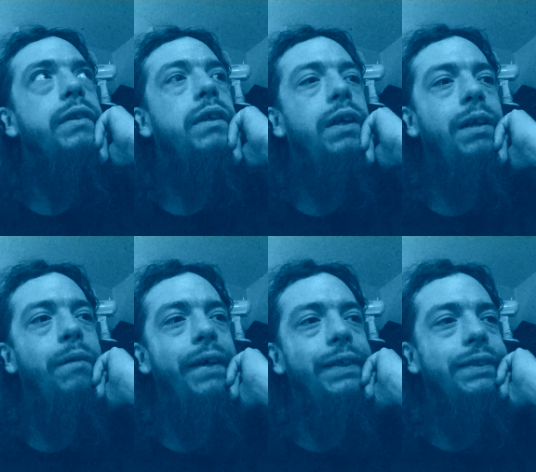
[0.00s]

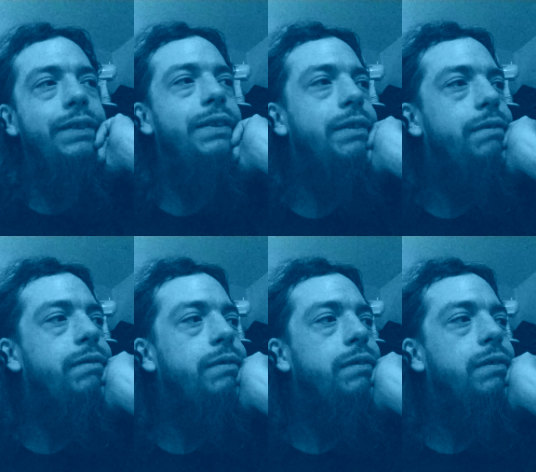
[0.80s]
Anyways,
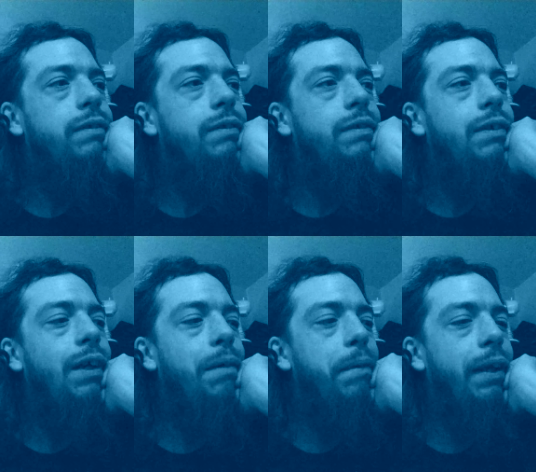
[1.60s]

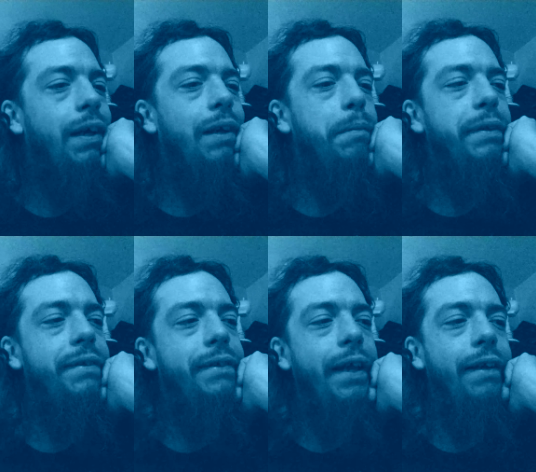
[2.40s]
I might have got a bit
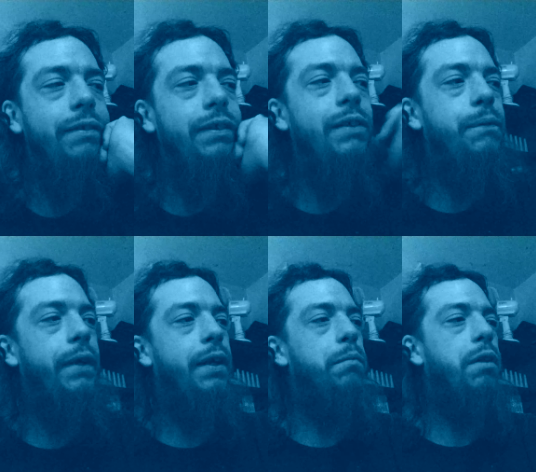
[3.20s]
staggered in this
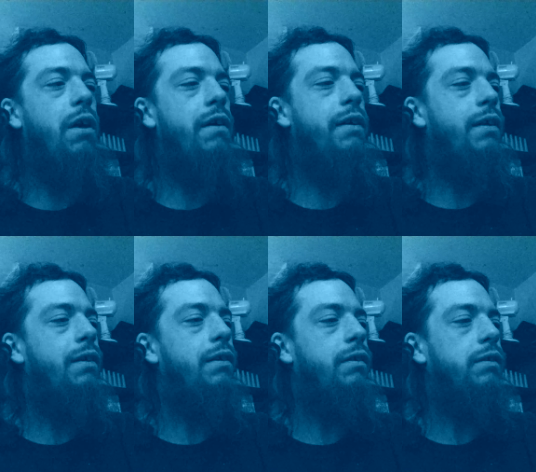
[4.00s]
video blog.
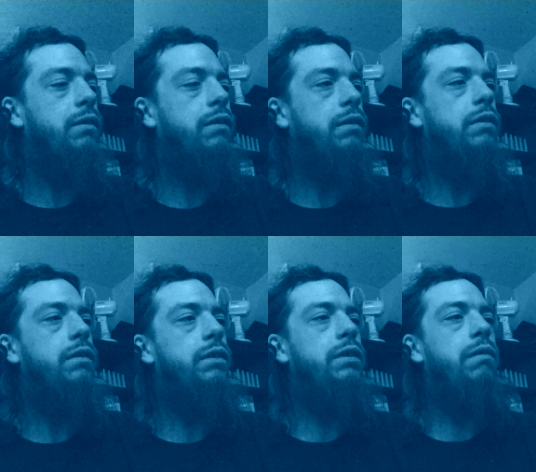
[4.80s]

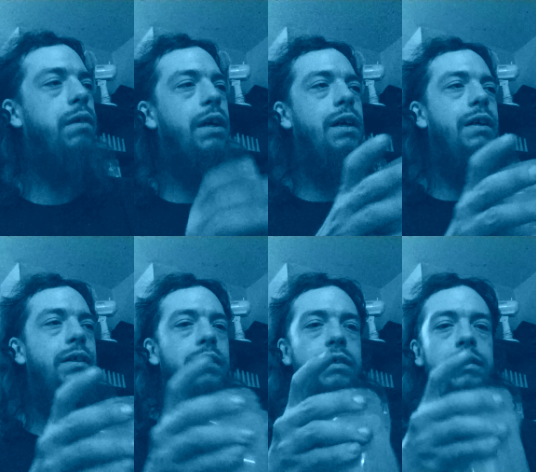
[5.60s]
So, uh,
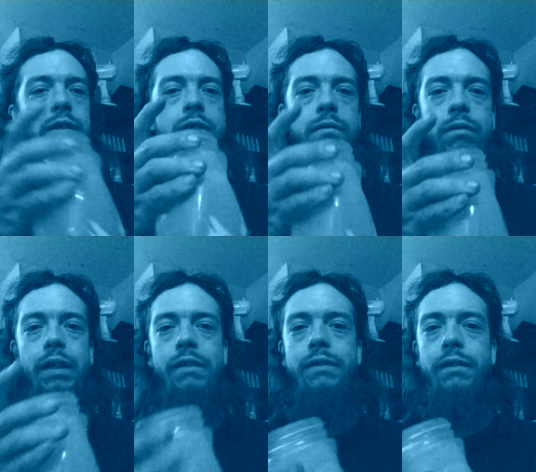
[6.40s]
what
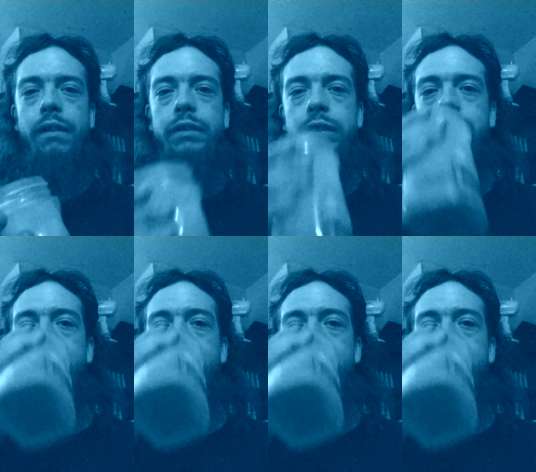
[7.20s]
else is there to do?